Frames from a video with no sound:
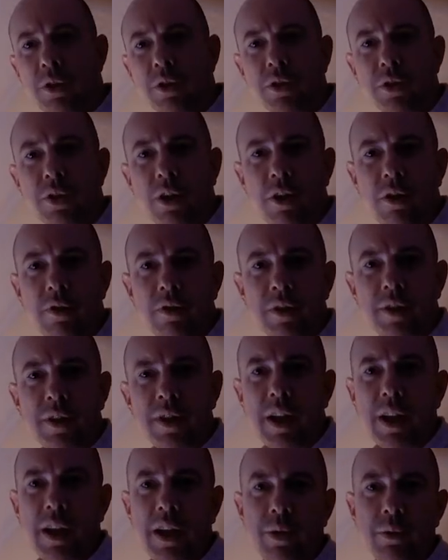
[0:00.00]
just over
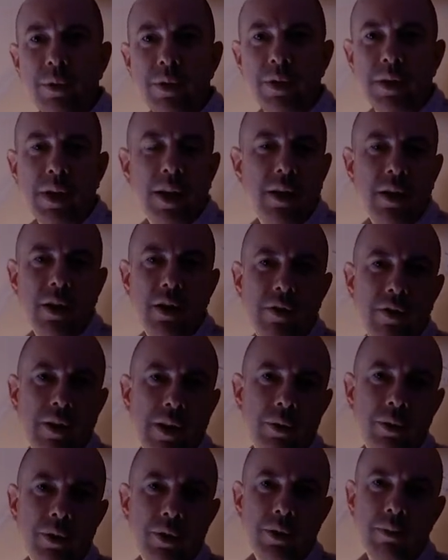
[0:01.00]
10 hours, 10 and a half
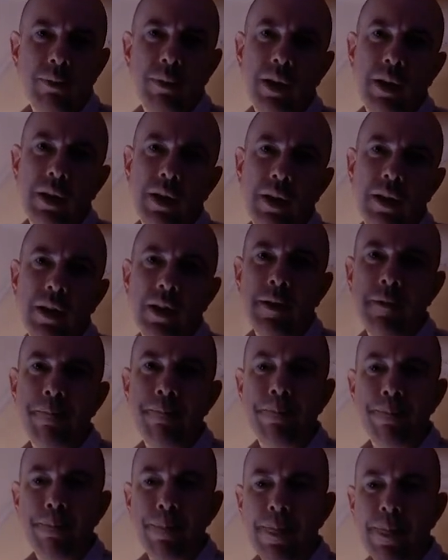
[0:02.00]
hours, something like that.
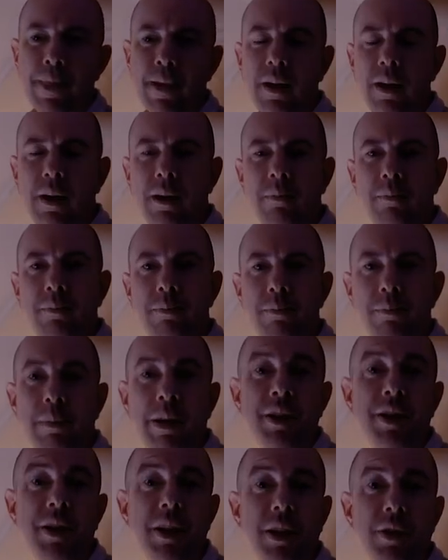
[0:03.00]

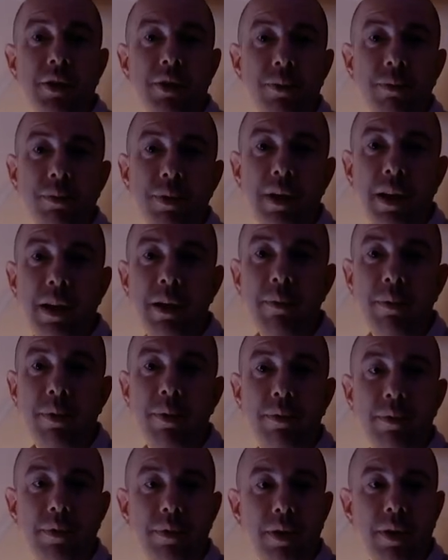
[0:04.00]
Managed to get some sleep,
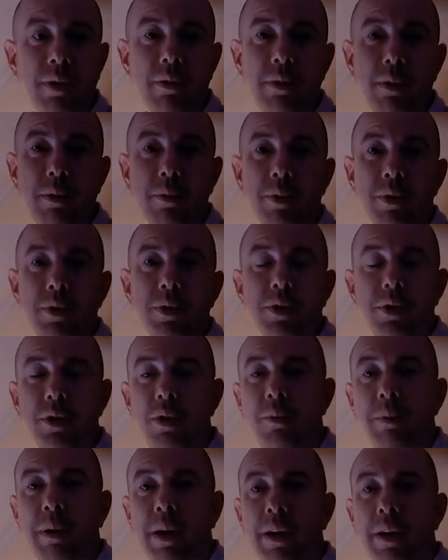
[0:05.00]
so it wasn't
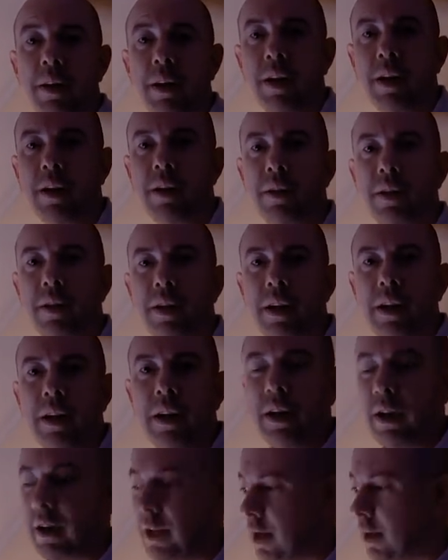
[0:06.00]
too bad in the end.
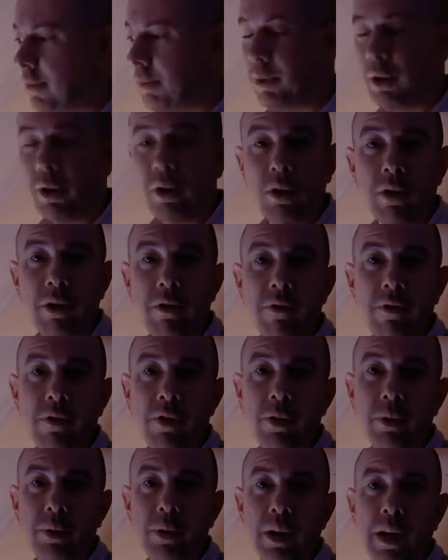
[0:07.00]
But looking
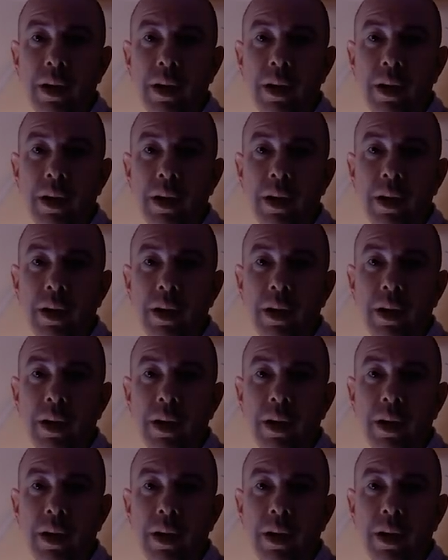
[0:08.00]
forward